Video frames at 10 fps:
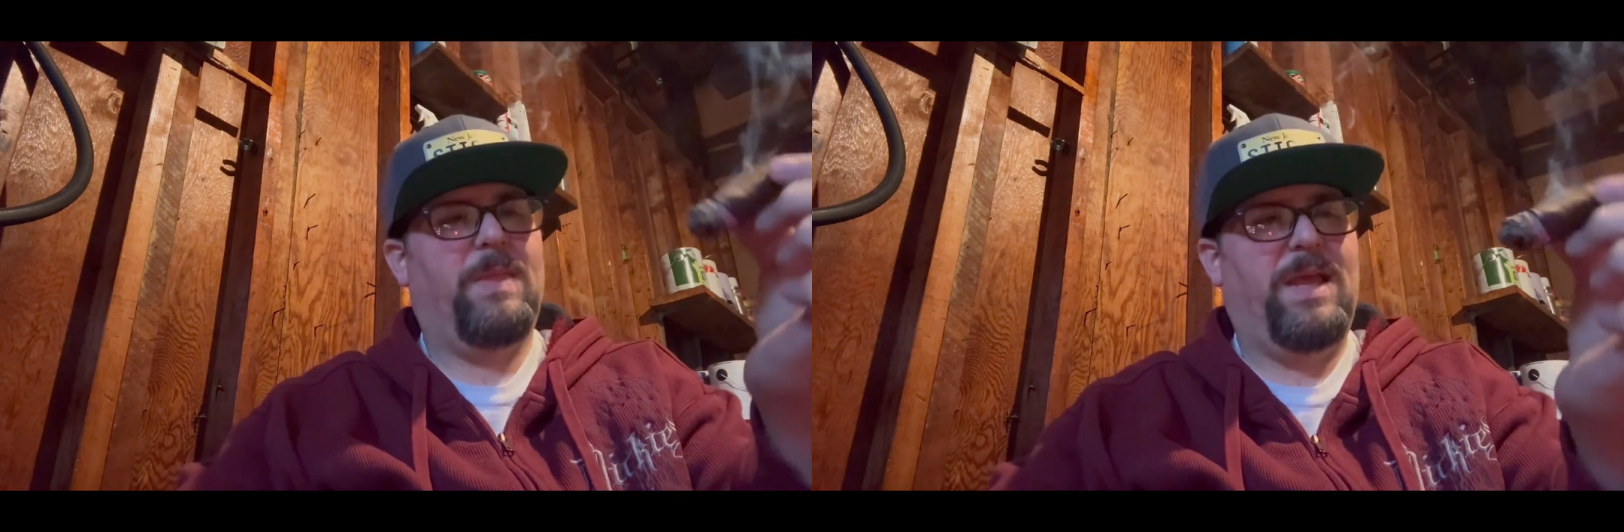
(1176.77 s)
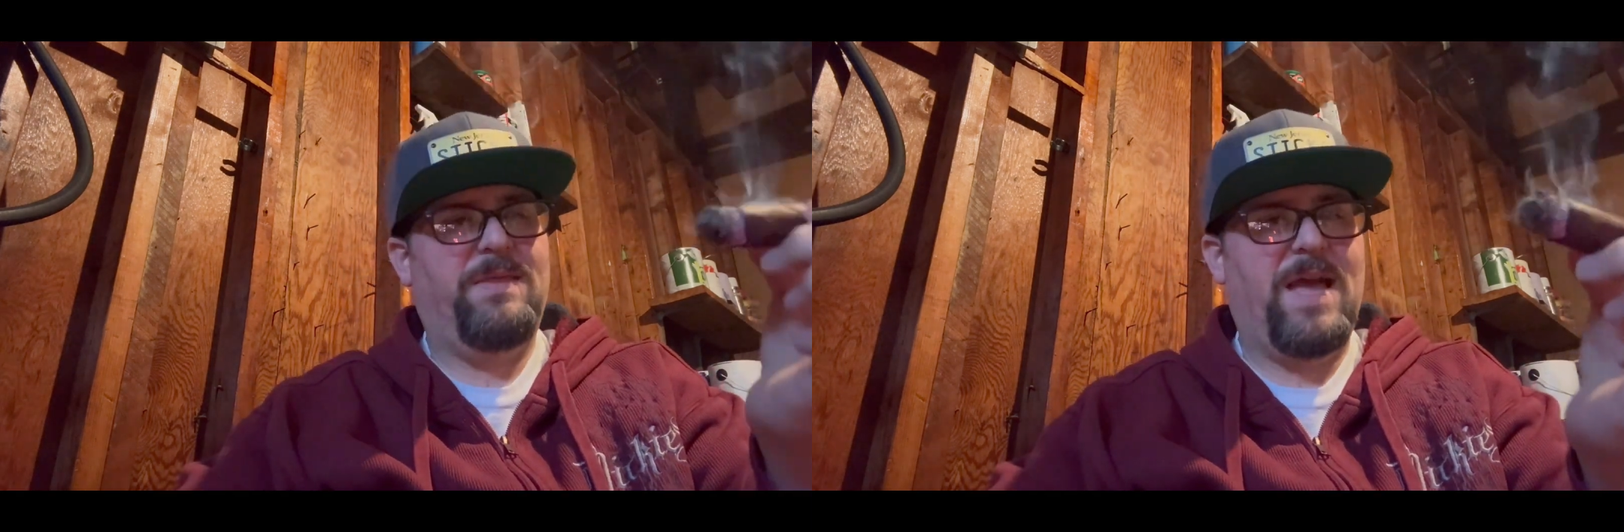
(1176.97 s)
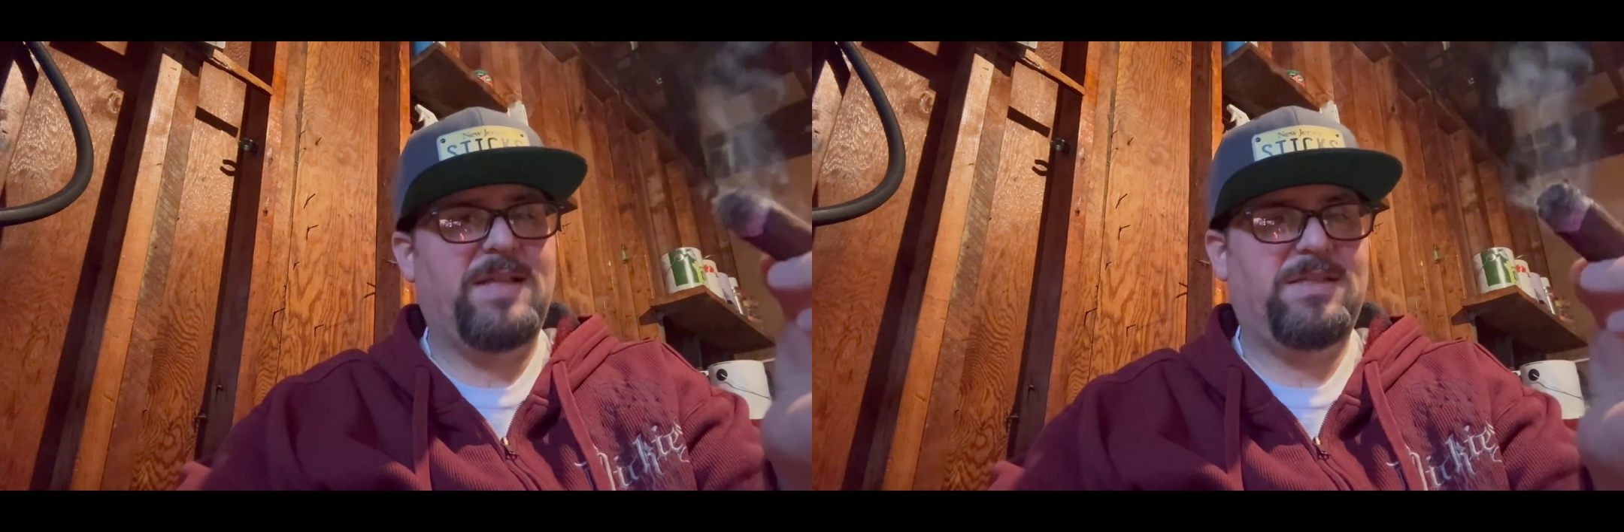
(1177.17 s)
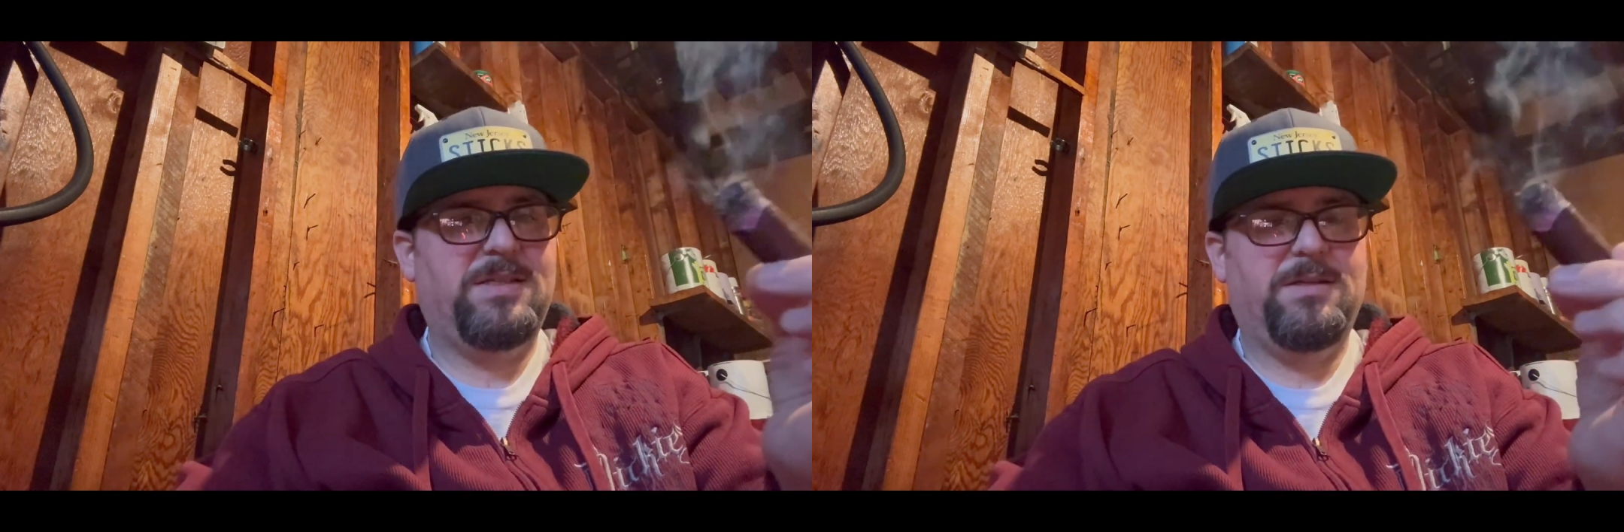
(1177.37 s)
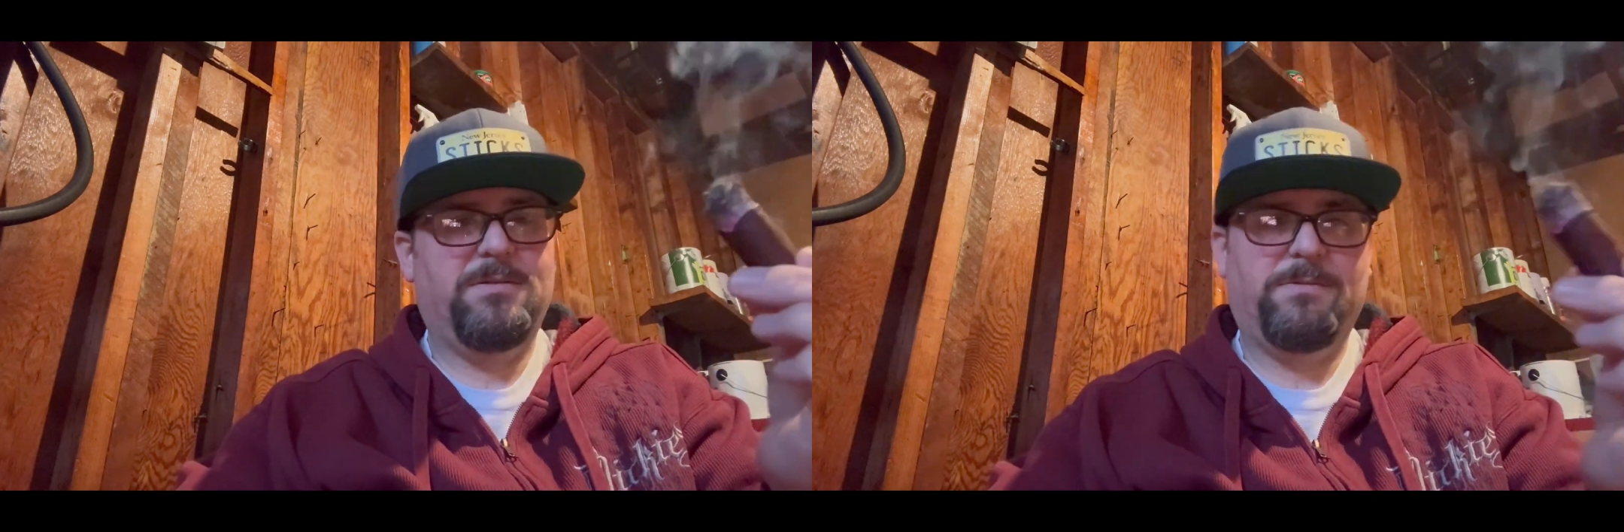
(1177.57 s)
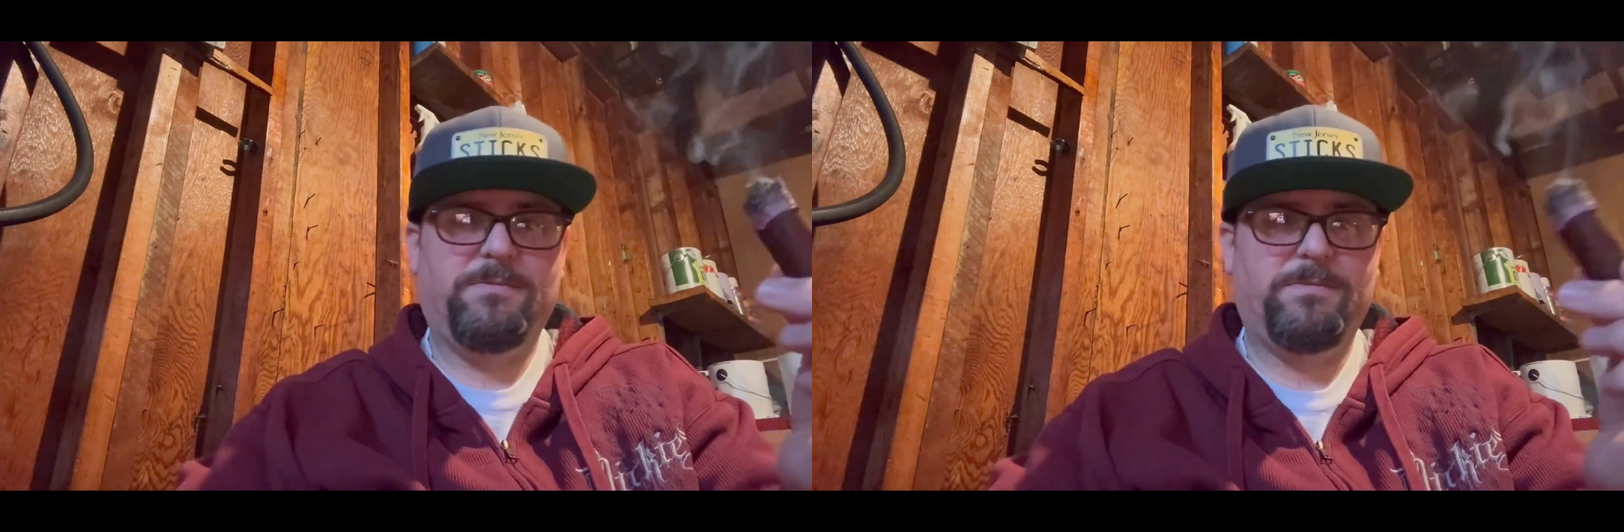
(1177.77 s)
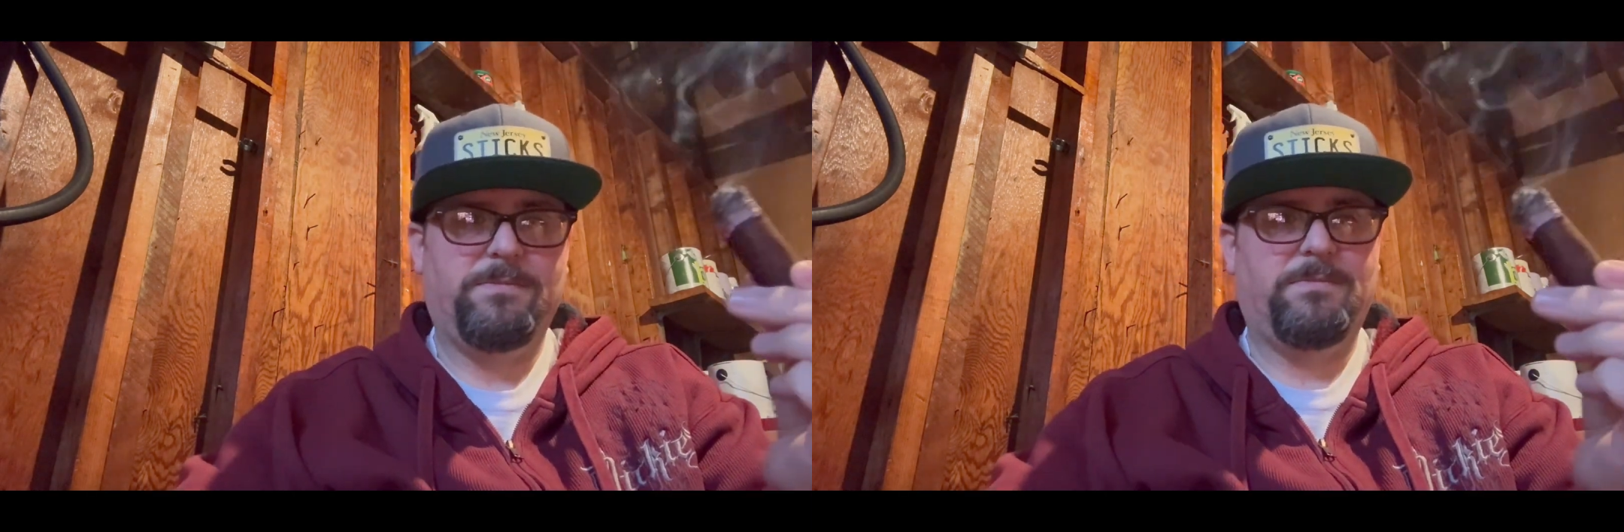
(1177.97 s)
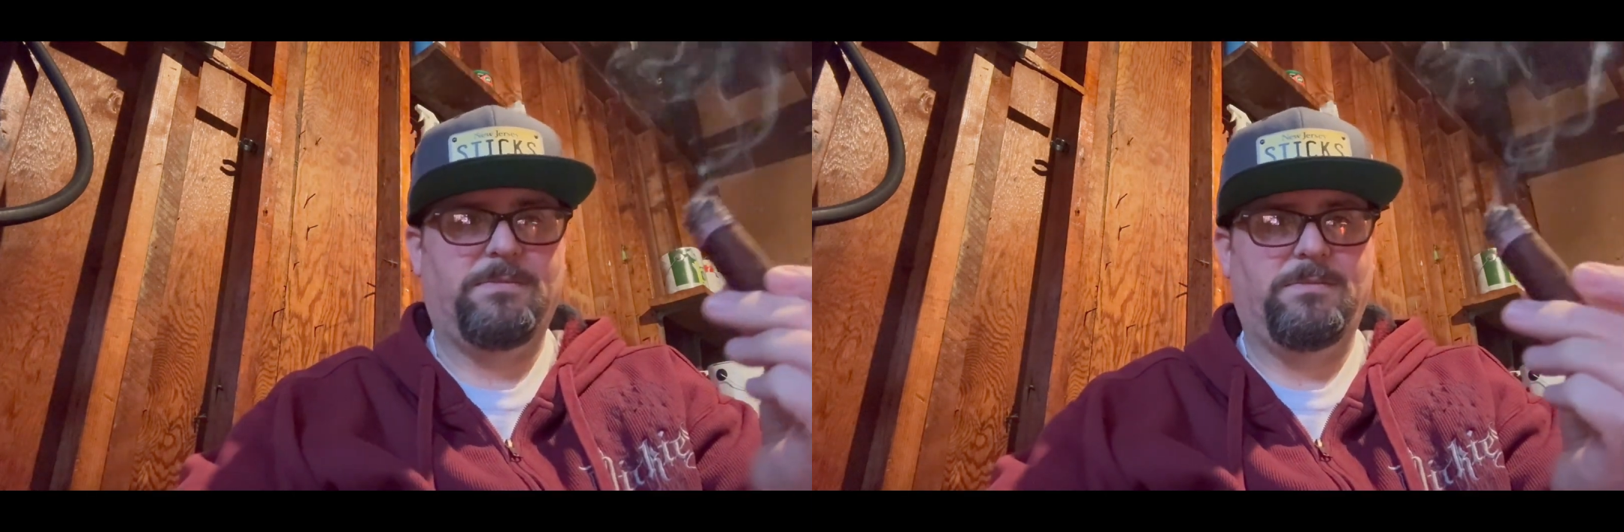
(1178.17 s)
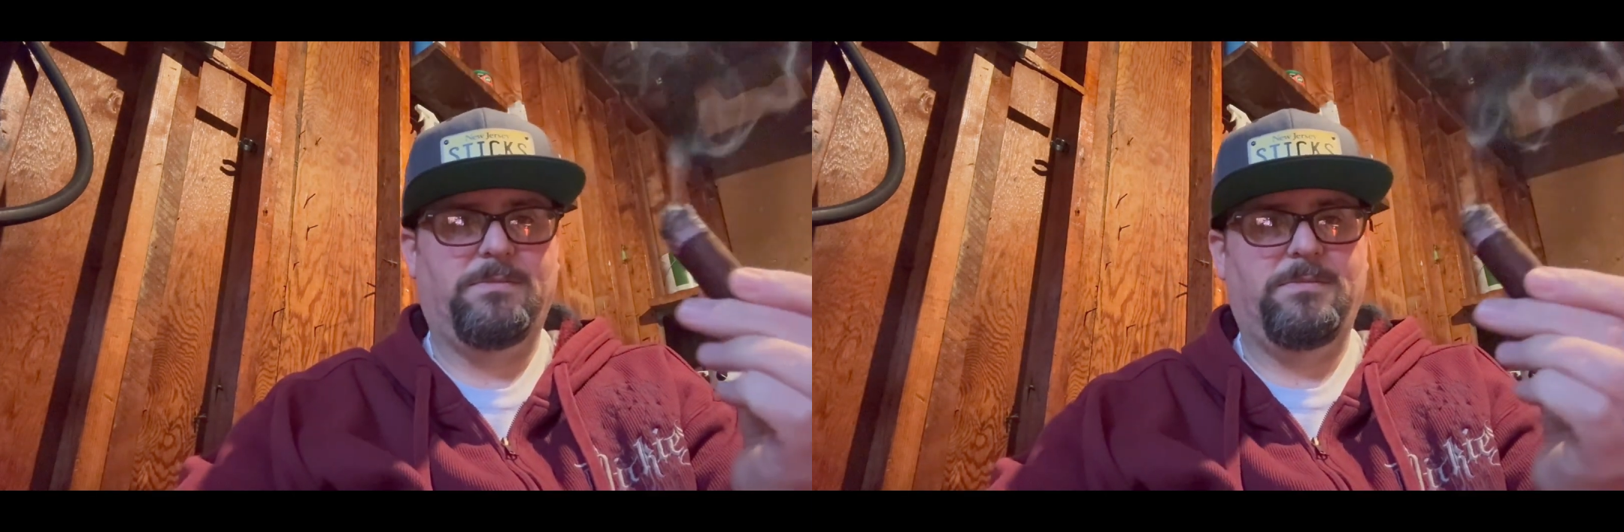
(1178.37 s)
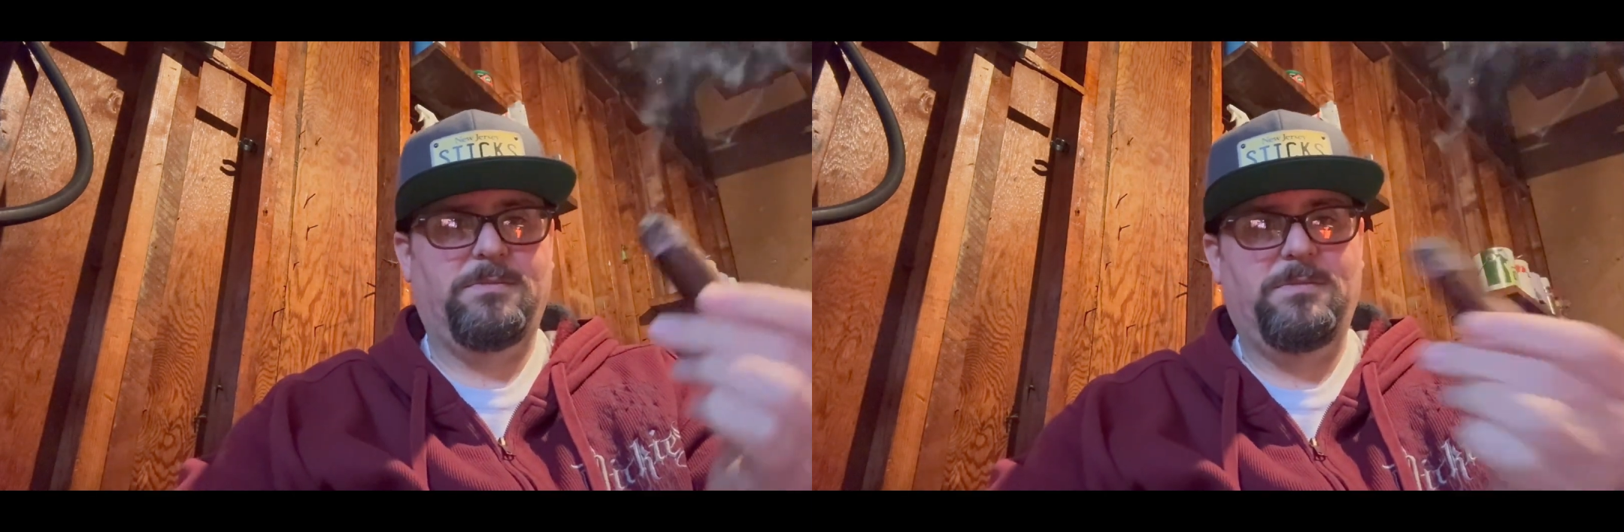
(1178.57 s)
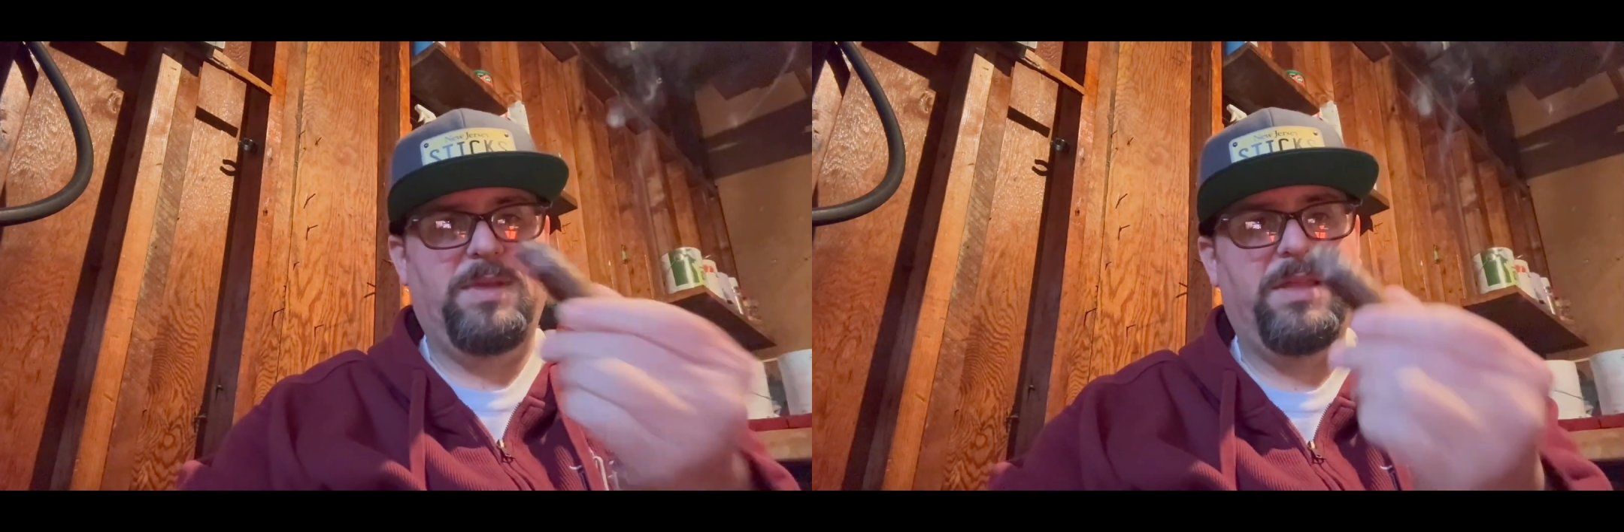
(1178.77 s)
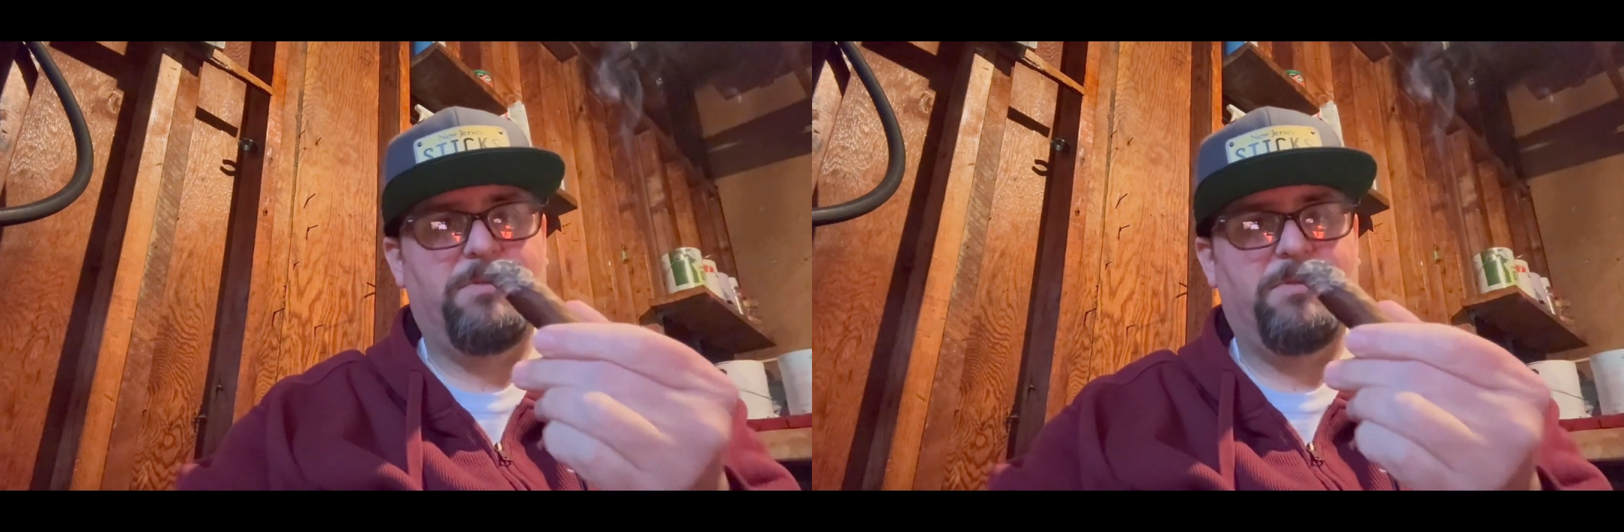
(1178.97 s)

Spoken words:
And that's in